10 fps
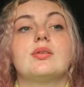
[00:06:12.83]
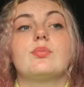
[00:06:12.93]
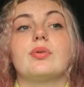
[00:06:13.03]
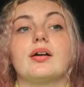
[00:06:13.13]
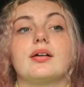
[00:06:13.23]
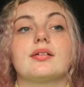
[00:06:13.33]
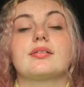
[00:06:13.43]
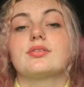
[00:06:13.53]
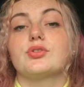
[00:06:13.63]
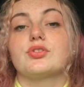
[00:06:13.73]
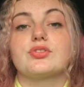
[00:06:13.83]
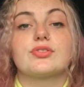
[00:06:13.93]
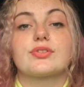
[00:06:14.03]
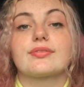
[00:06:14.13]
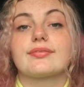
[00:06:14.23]
but
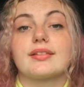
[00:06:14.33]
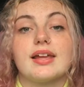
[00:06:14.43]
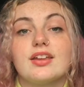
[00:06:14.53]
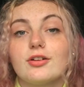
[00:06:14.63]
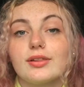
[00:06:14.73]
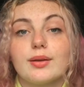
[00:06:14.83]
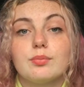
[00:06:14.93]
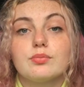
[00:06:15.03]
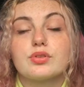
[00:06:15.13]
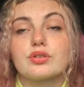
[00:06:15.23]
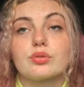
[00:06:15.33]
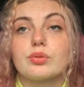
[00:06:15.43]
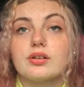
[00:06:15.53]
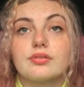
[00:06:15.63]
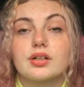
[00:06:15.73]
just let your limbs or
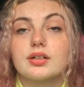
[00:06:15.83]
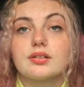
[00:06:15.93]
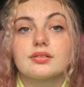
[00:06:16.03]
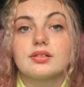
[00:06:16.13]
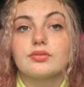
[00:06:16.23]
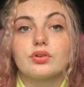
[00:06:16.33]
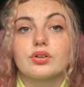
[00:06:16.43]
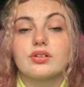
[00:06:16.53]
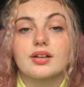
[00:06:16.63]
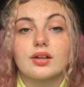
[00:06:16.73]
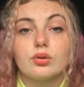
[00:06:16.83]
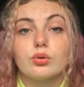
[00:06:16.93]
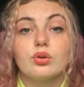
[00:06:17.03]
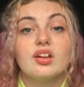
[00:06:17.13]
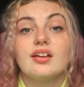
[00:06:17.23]
wherever you've got your
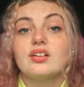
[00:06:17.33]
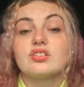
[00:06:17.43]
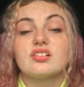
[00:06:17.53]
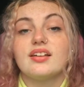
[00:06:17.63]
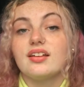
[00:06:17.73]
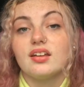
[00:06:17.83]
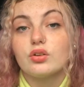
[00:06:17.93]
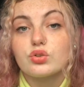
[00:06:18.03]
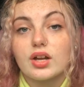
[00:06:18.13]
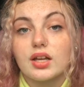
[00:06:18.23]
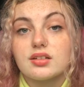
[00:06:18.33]
tattoo, just let it air dry.